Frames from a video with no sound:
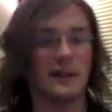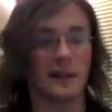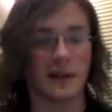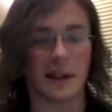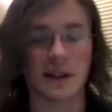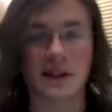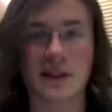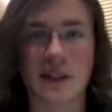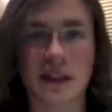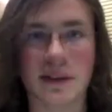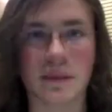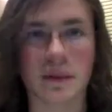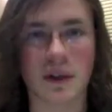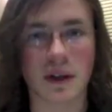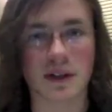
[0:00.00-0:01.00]

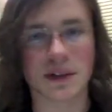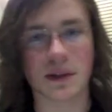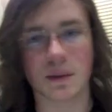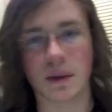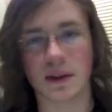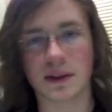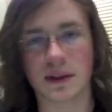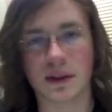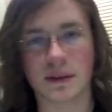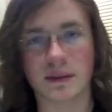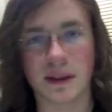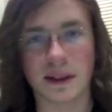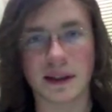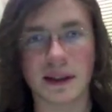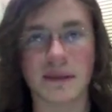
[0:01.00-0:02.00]
Intersystem crossing works off
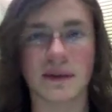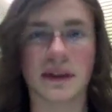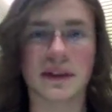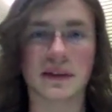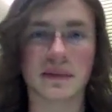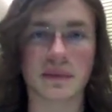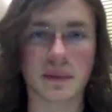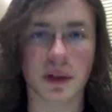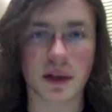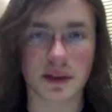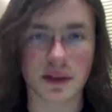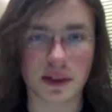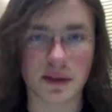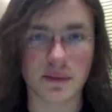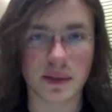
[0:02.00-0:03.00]
like if there's a
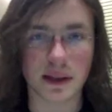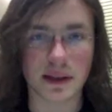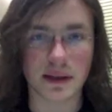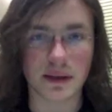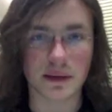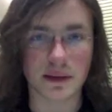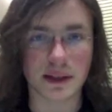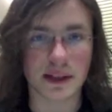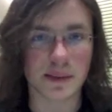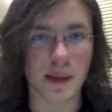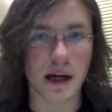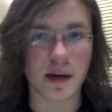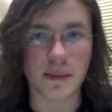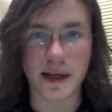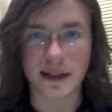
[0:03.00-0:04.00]
large enough molecule and it's
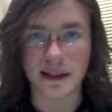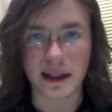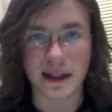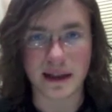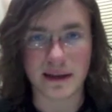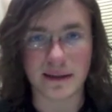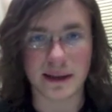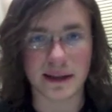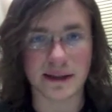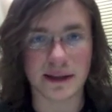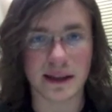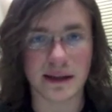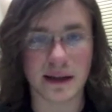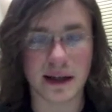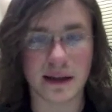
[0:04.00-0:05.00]
paramagnetic and things
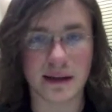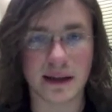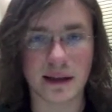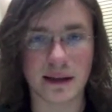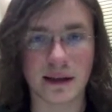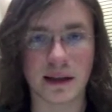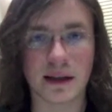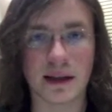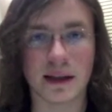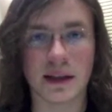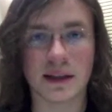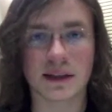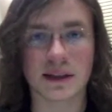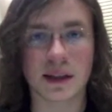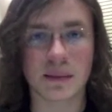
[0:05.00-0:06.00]
like that, then
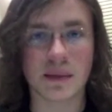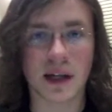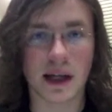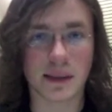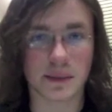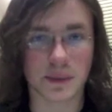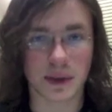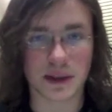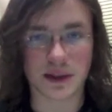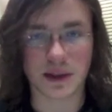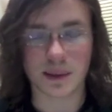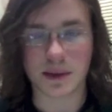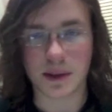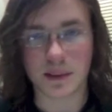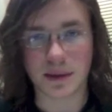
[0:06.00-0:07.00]
sometimes when it
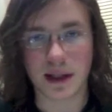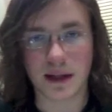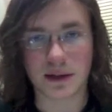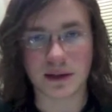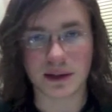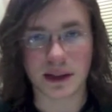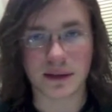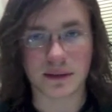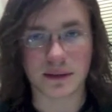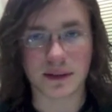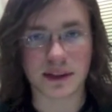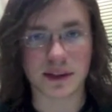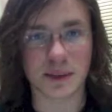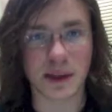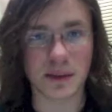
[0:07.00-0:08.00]
jumps up in energy level,
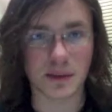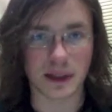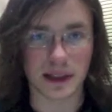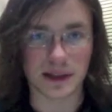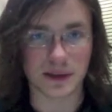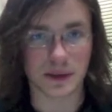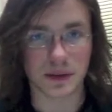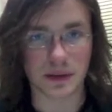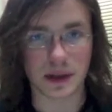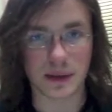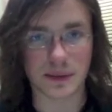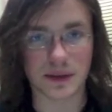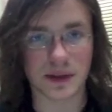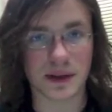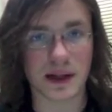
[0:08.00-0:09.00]
the spin will get screwed
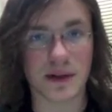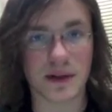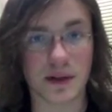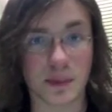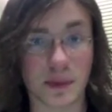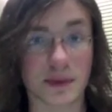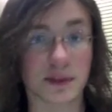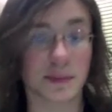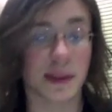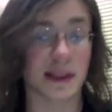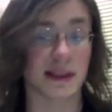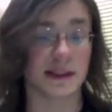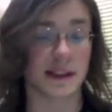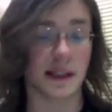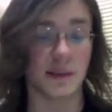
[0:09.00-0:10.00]
up, so now they're both spinning
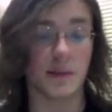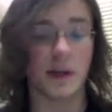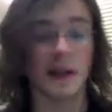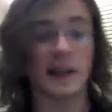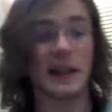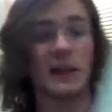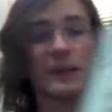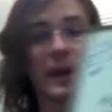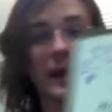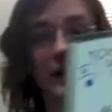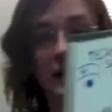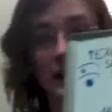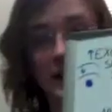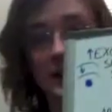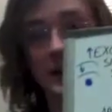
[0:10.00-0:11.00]
the same way. They have
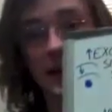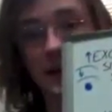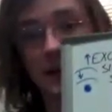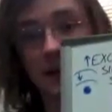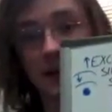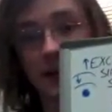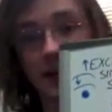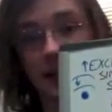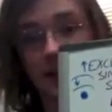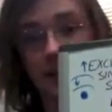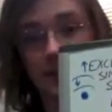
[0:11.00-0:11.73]
parallel spin over here.